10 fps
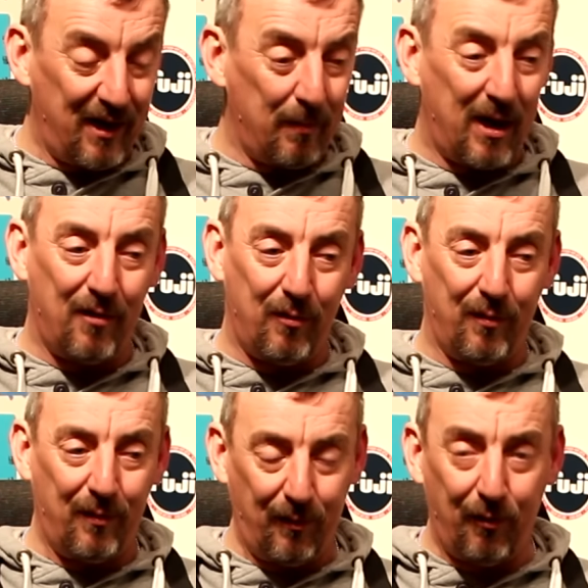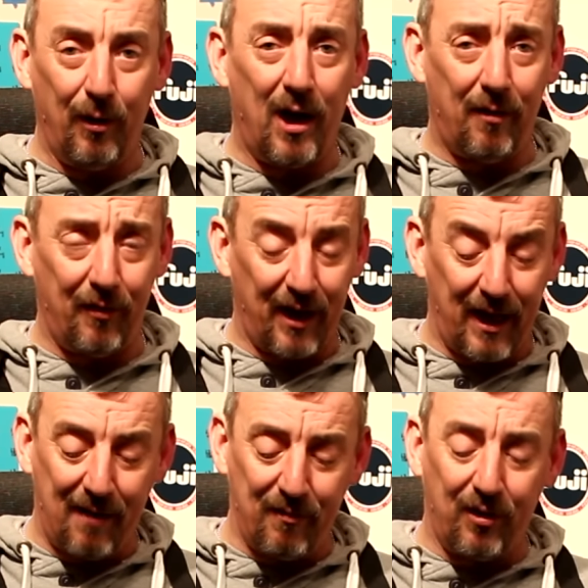up through half the
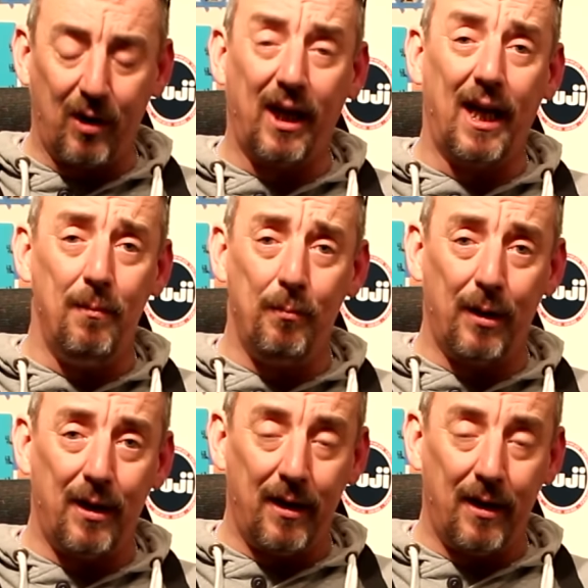day having to keep